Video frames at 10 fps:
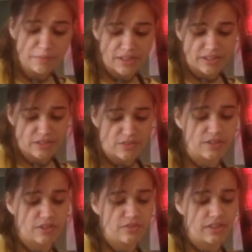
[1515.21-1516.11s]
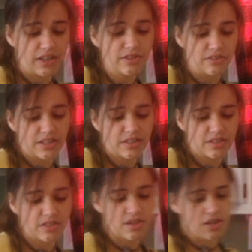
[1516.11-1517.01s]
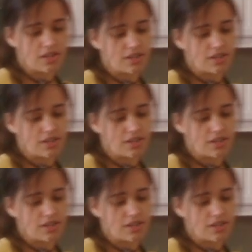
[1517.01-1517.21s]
eating it so I can do the other test, the soggy